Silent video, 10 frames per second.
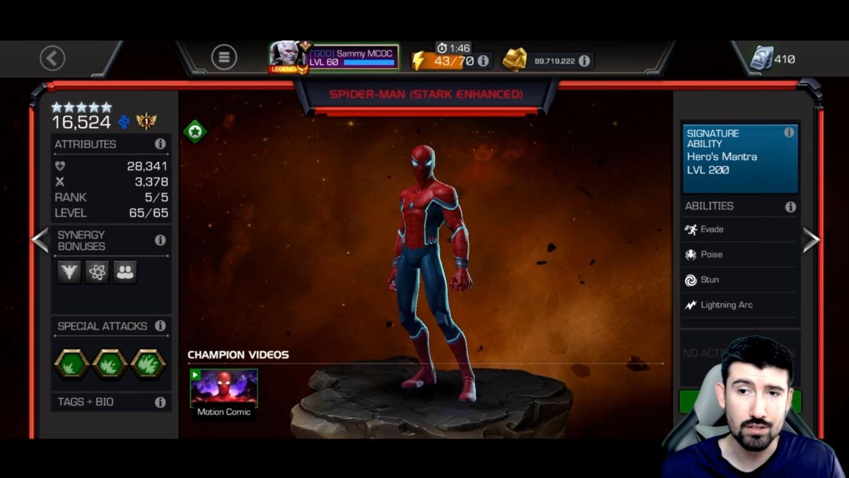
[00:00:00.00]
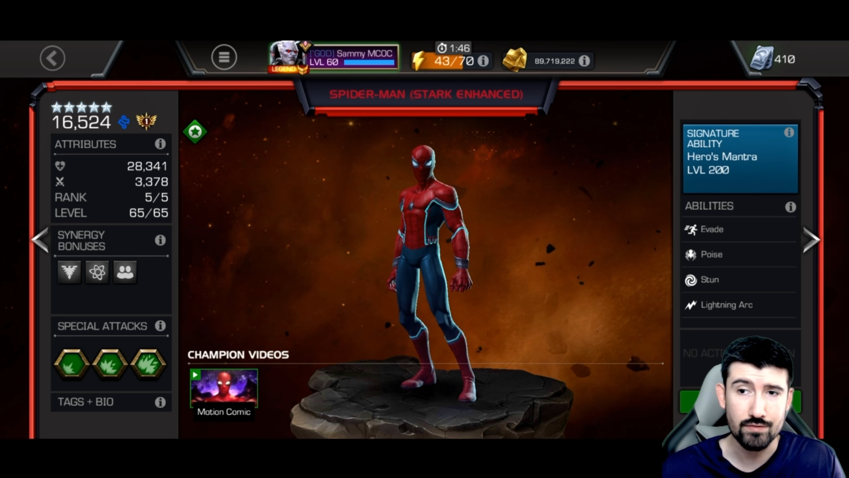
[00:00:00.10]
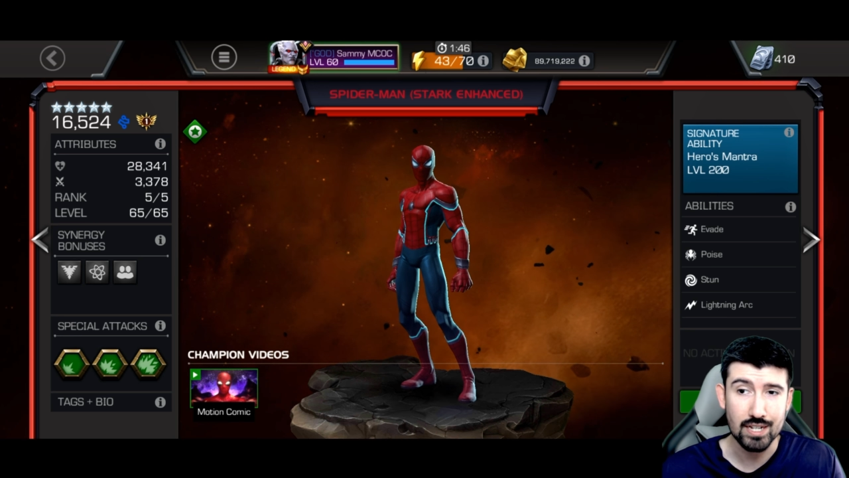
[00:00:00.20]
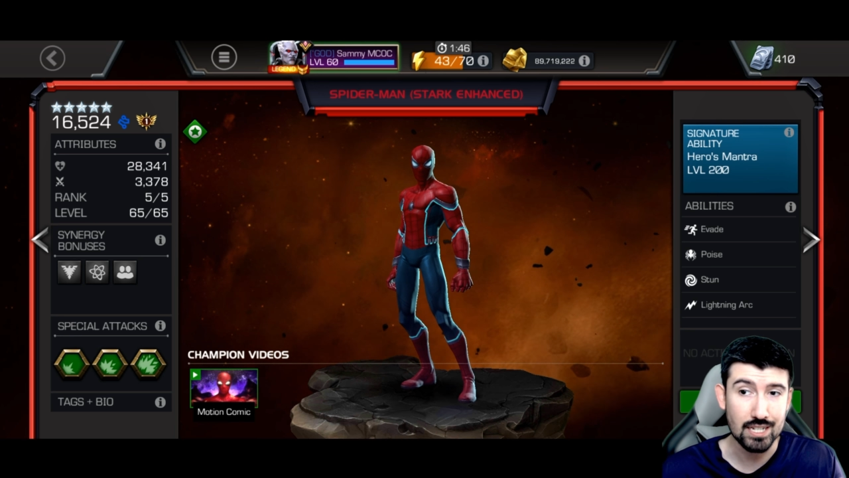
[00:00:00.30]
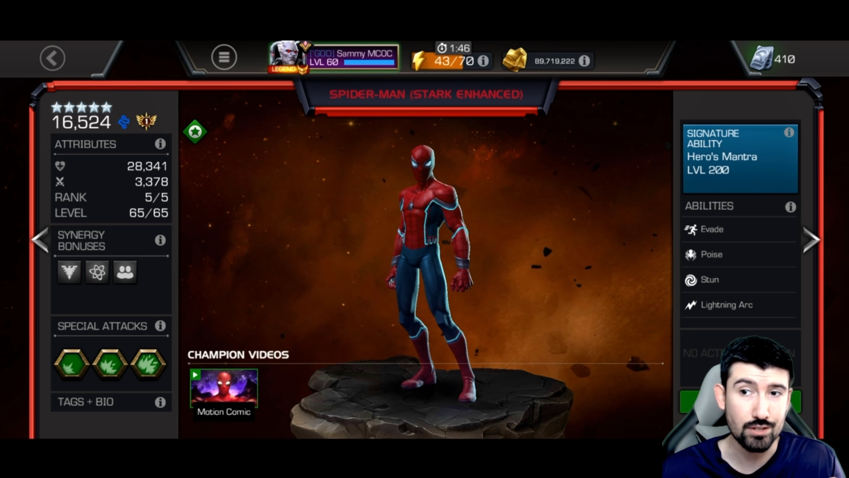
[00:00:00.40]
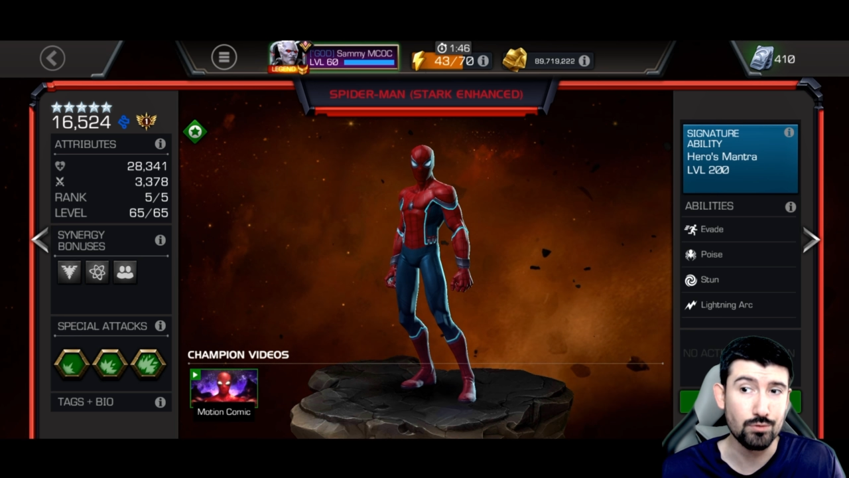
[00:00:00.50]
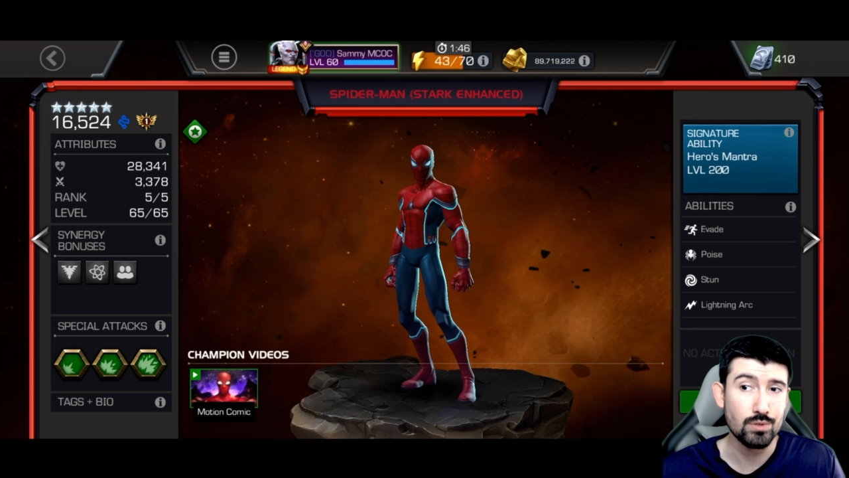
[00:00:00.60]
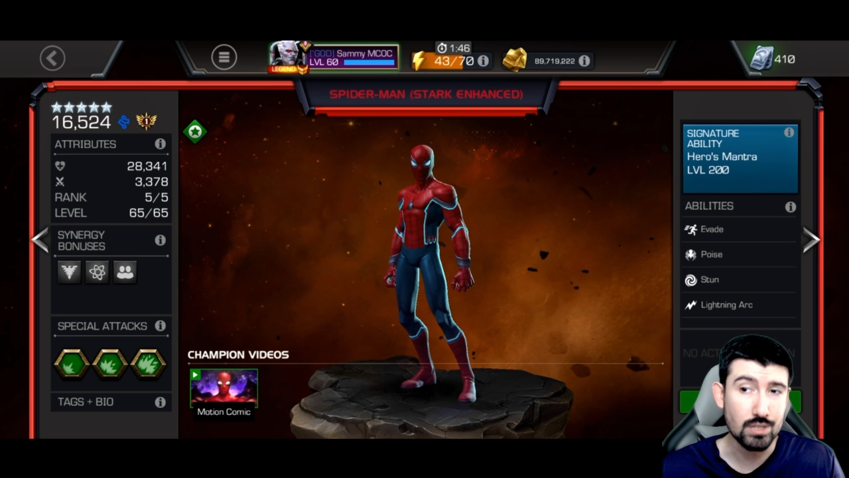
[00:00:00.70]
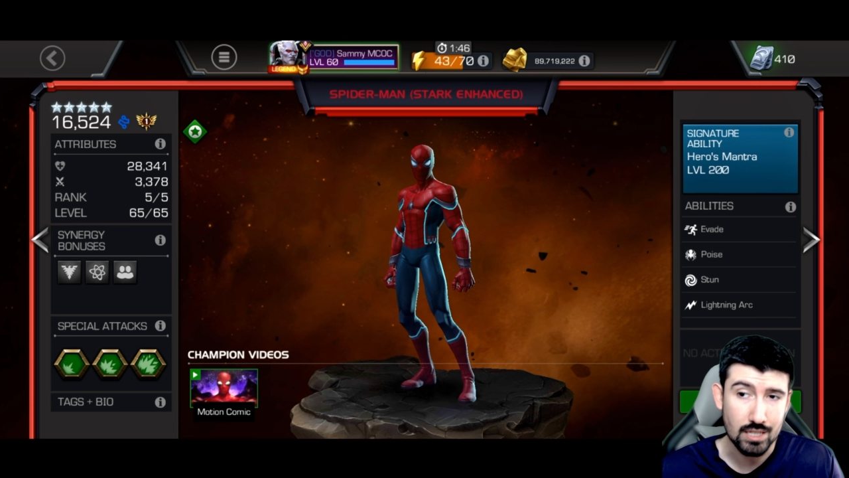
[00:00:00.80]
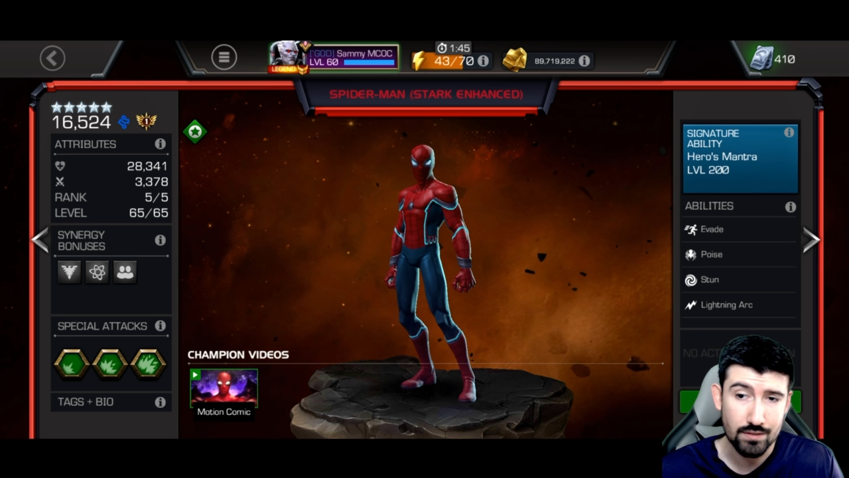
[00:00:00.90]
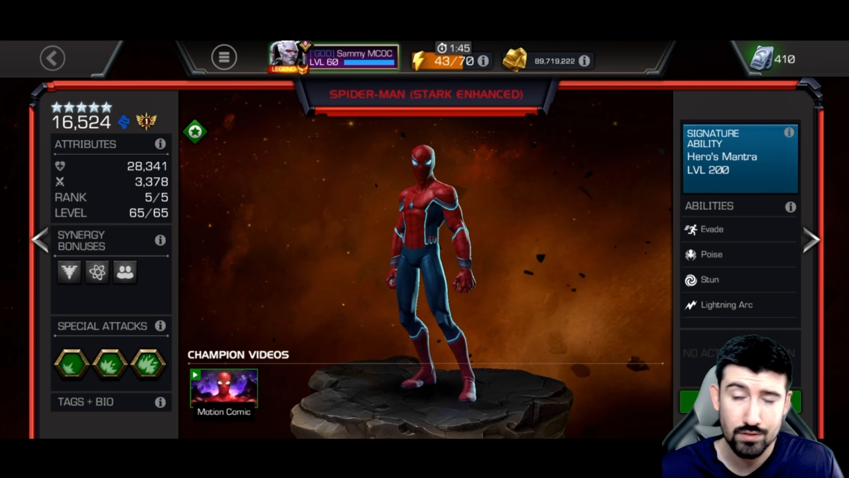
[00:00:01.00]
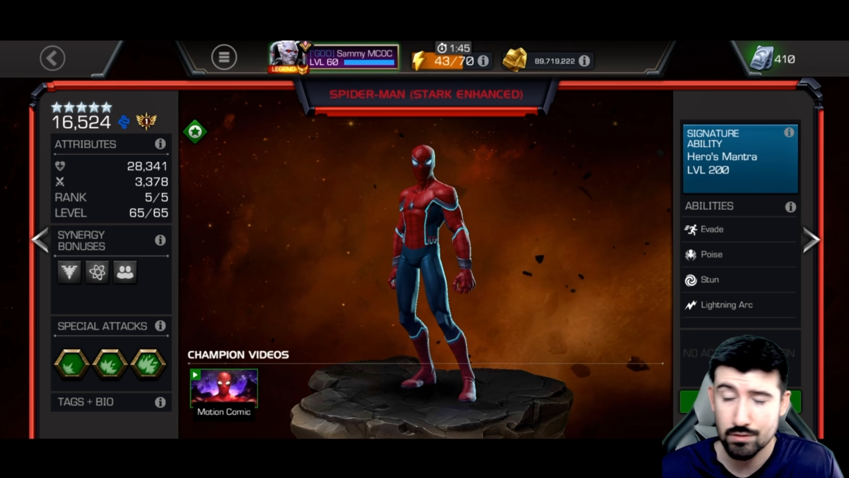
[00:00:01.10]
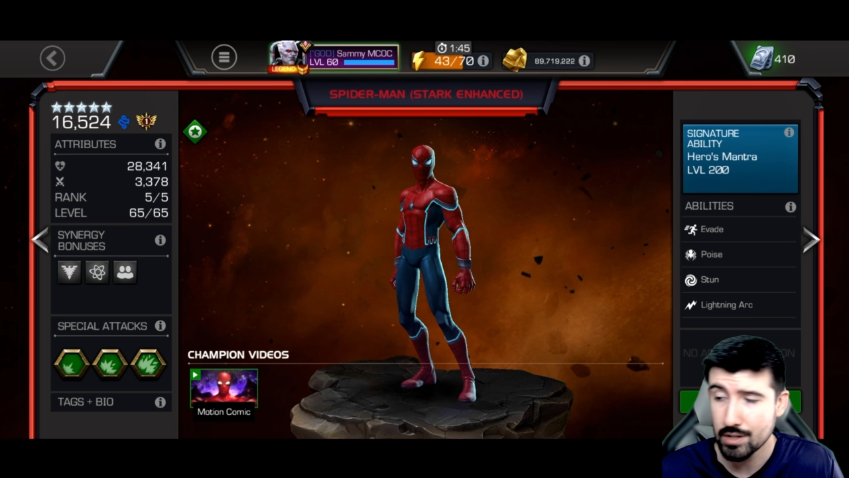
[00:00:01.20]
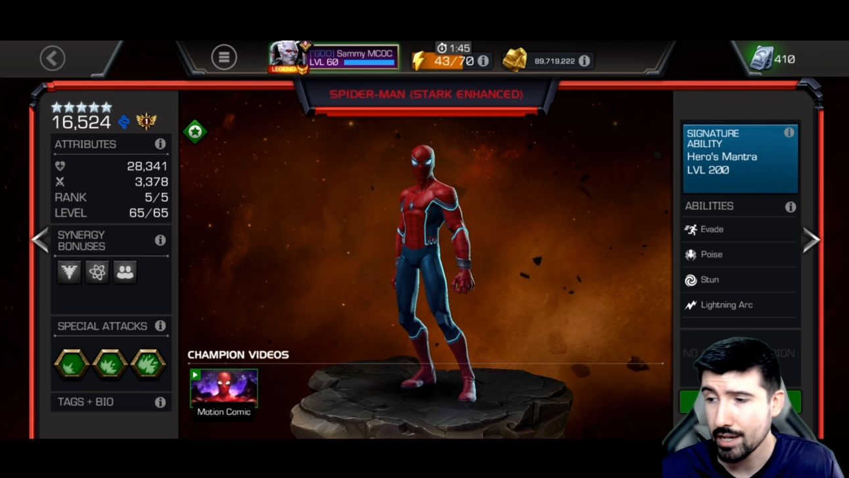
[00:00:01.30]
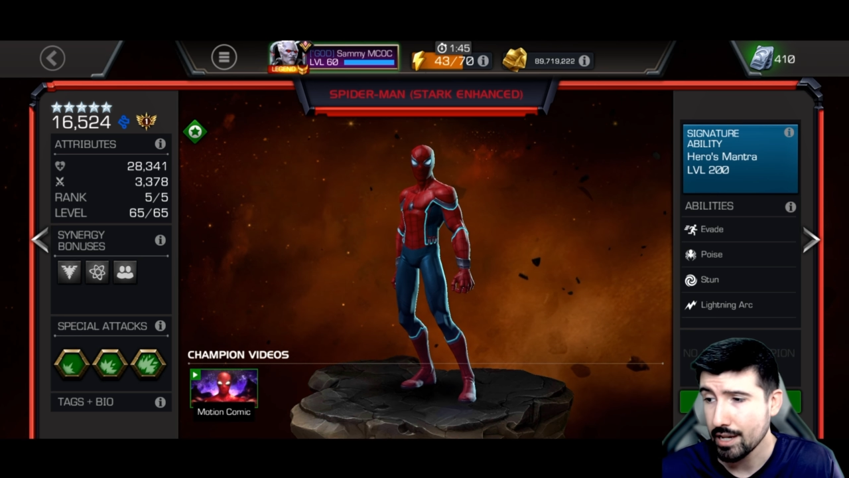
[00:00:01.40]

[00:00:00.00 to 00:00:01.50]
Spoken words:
the advice I could really give you